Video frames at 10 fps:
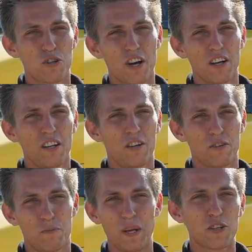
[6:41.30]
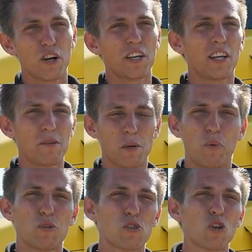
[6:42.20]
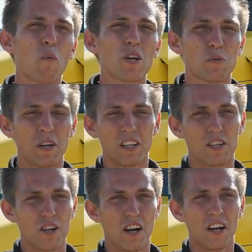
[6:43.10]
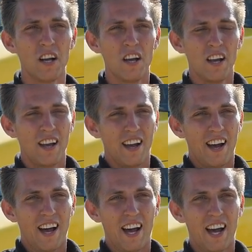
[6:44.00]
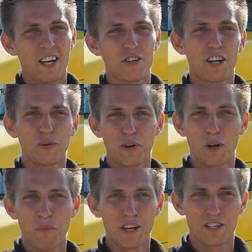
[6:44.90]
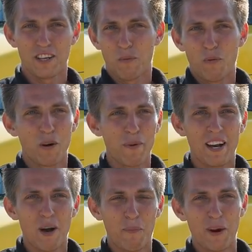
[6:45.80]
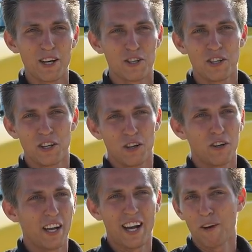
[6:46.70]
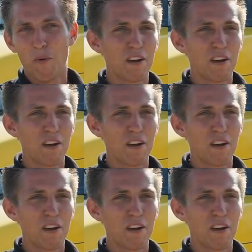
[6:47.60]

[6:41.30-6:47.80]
truck, you know, big truck that comes and puts so much money in the truck. I try to do it on a budget. I'm a one-man operation, you know, I got